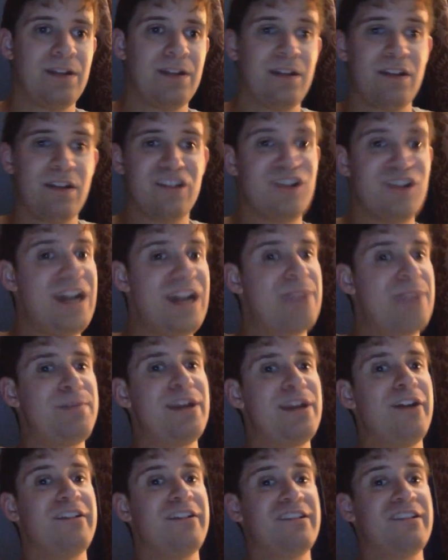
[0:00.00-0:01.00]
So Adam
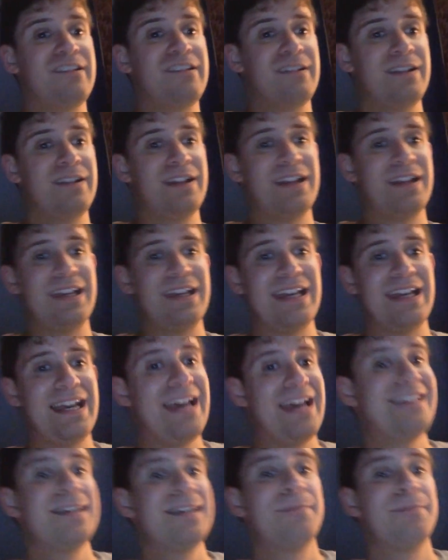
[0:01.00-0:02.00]
Pearce
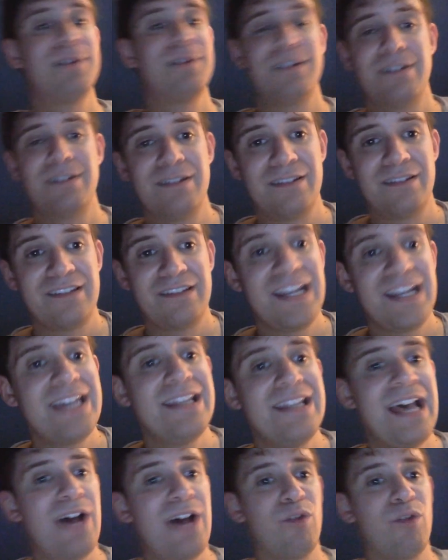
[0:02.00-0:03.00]
ended up saying
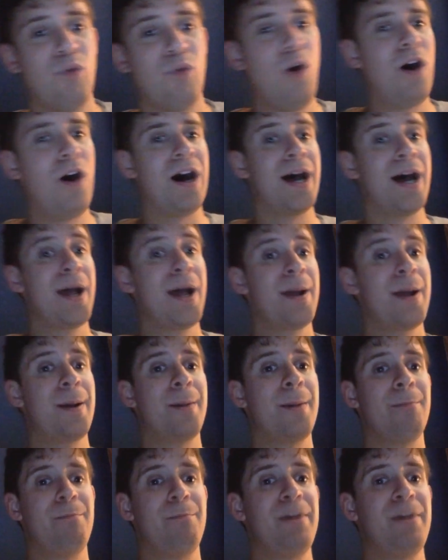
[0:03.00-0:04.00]
that Raw
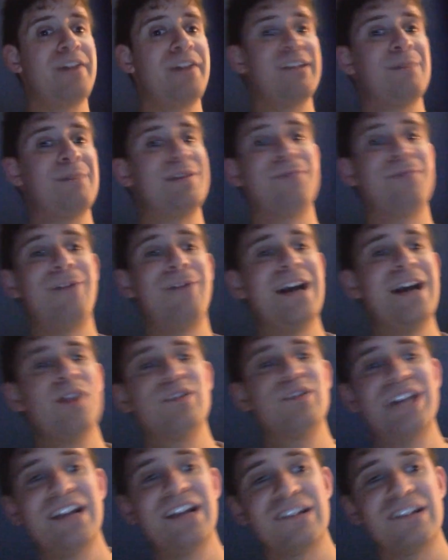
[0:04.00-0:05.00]
picks up the final
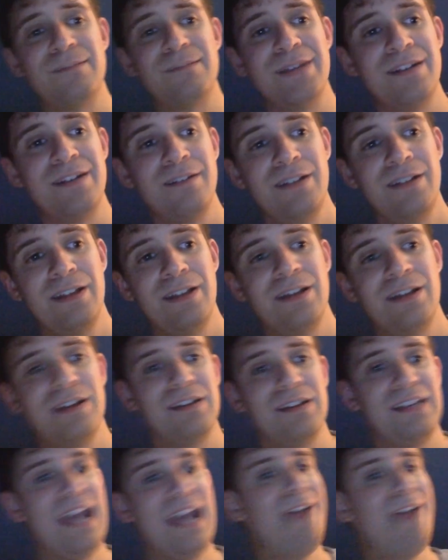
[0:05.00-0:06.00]
testament,
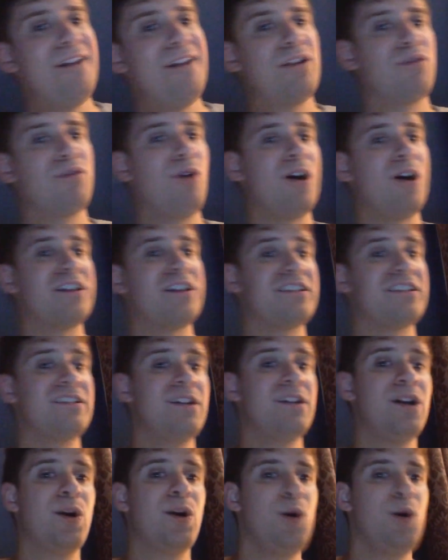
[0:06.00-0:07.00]
Karrion Kross,
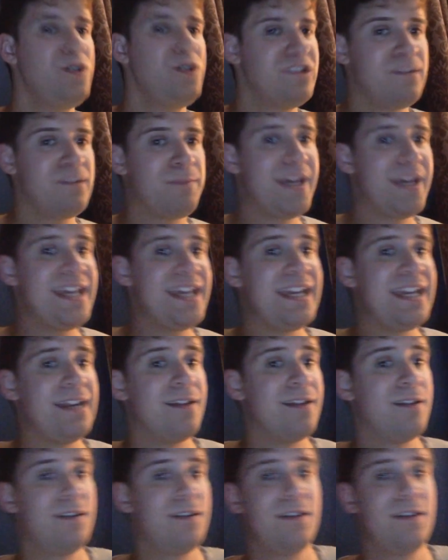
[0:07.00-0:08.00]
Authors of Pain,
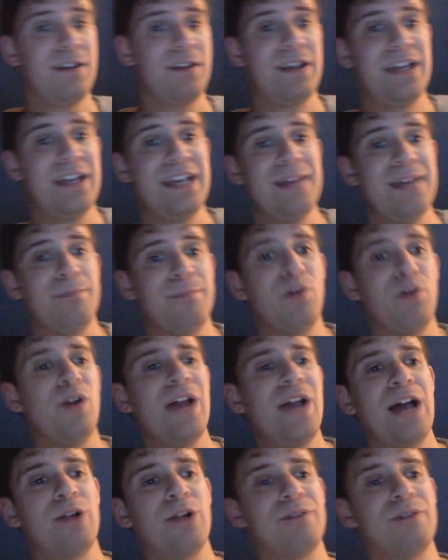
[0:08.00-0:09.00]
Paul
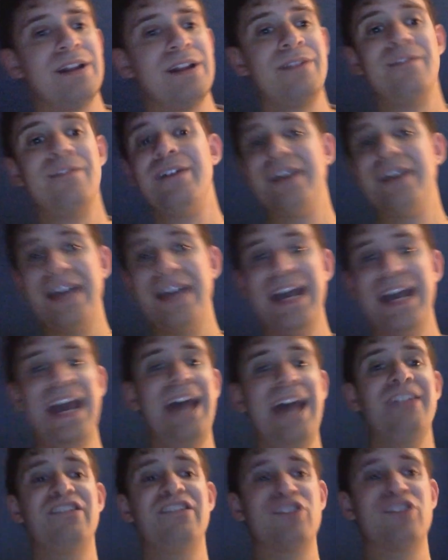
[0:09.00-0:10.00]
Ellering,
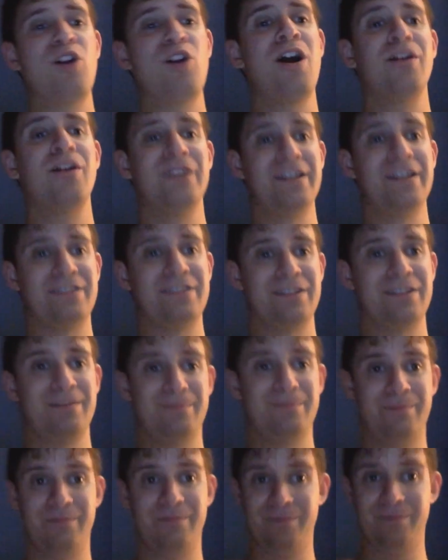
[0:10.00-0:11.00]
and Scarlett.
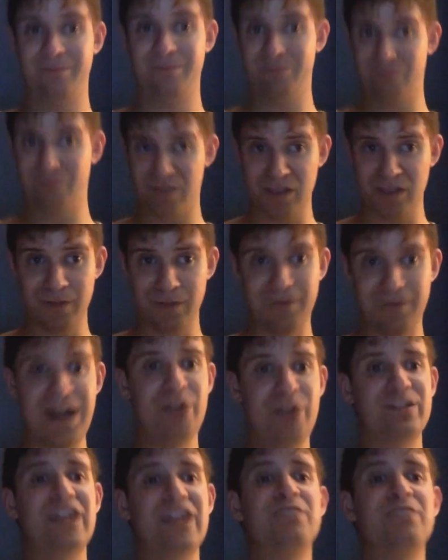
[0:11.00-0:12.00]
So the
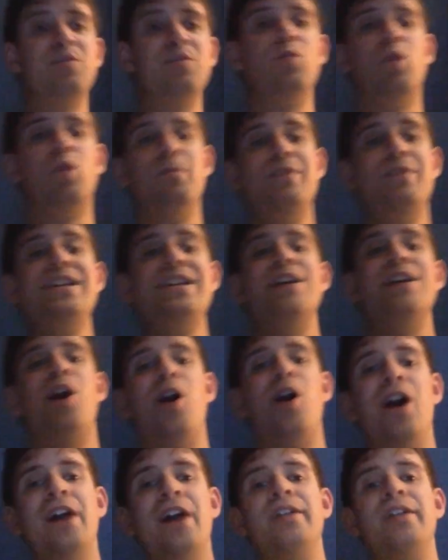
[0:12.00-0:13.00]
final testament will be
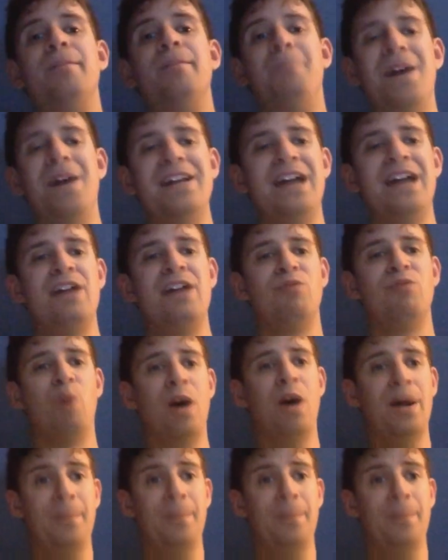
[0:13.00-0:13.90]
on My Night Raw.